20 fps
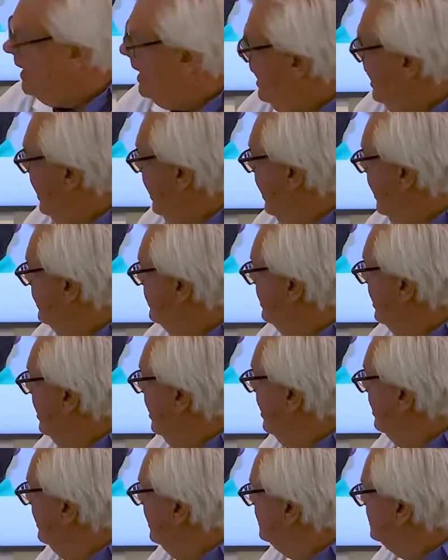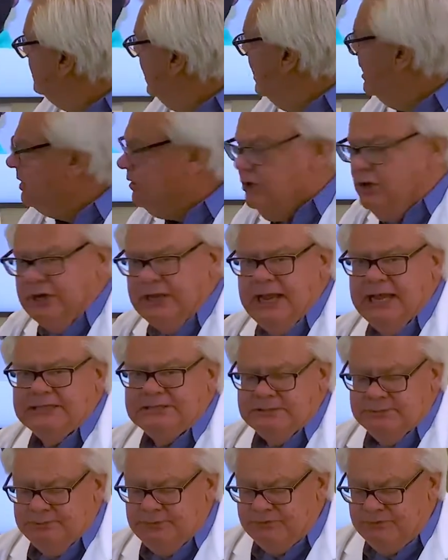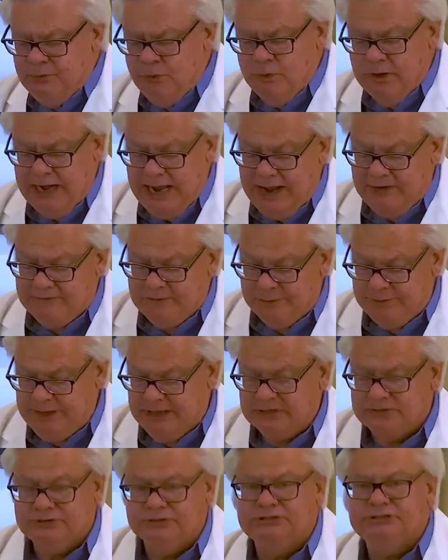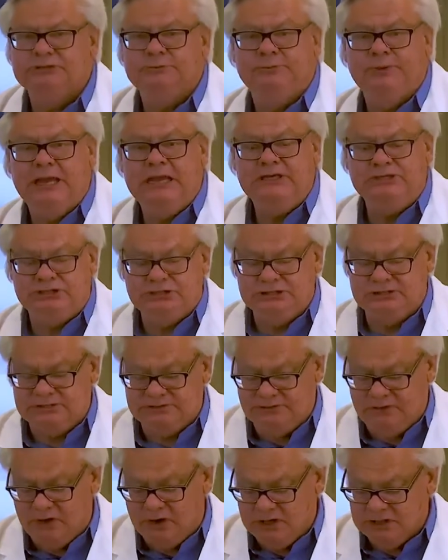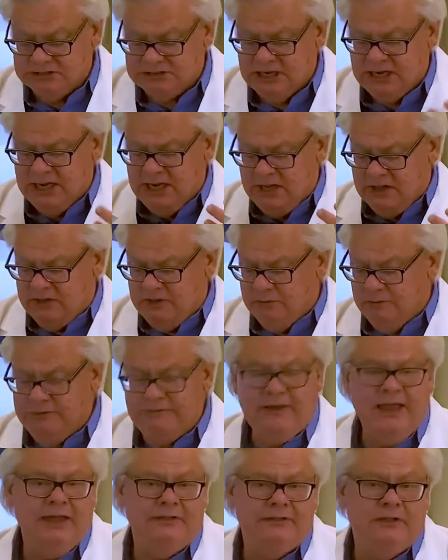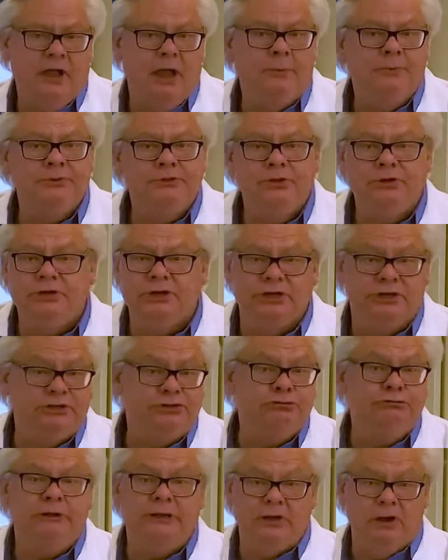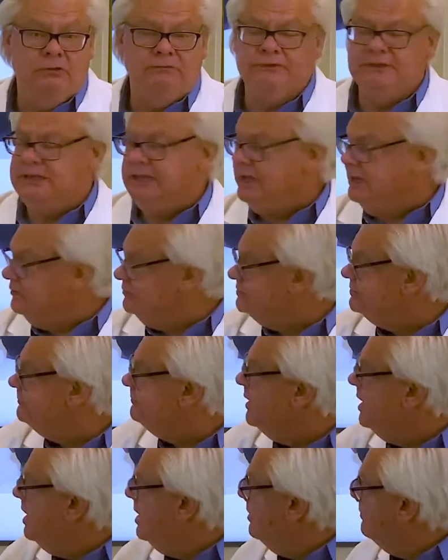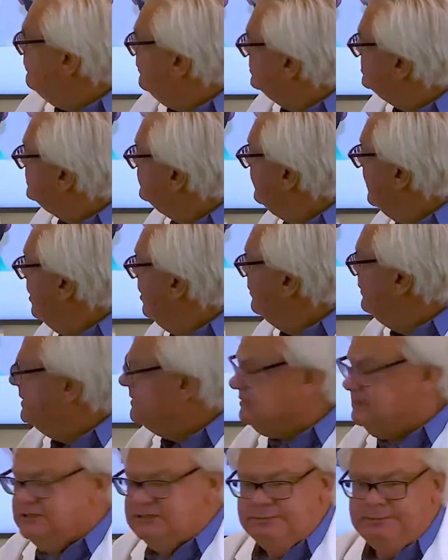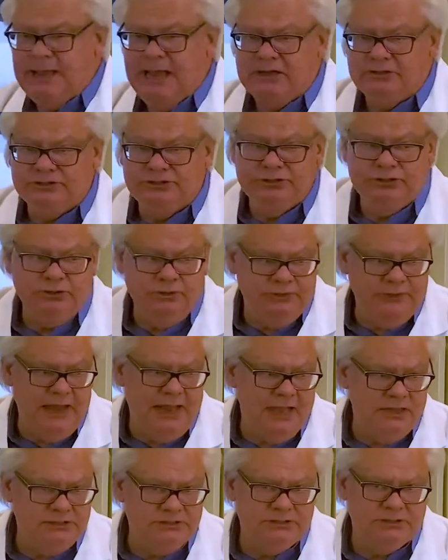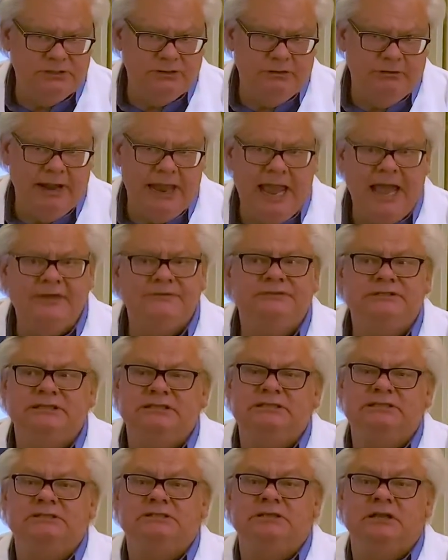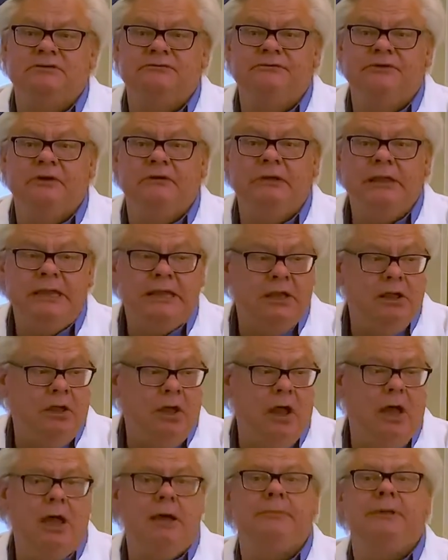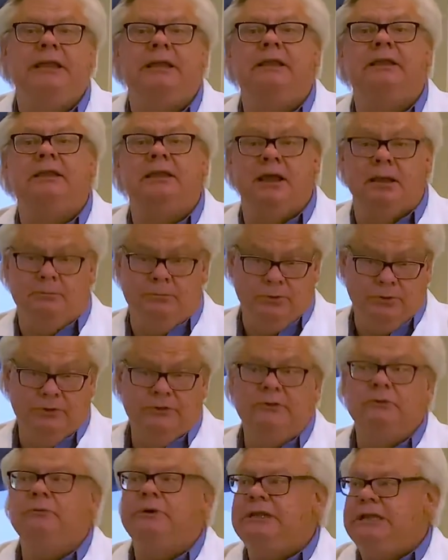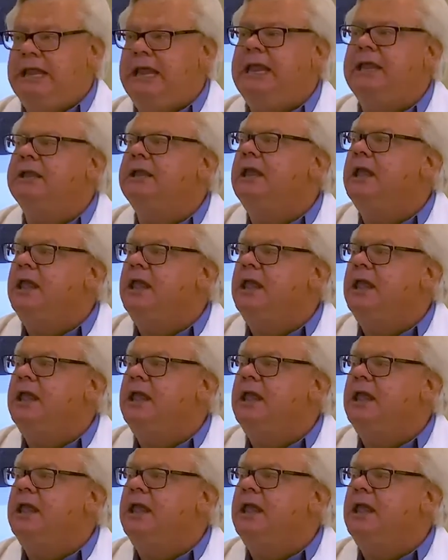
And let's take a look at some before and after pictures, some patients of ours that we've had the opportunity to treat over the years. First of all, this is about 2,000 grafts. This is a very common number that we need.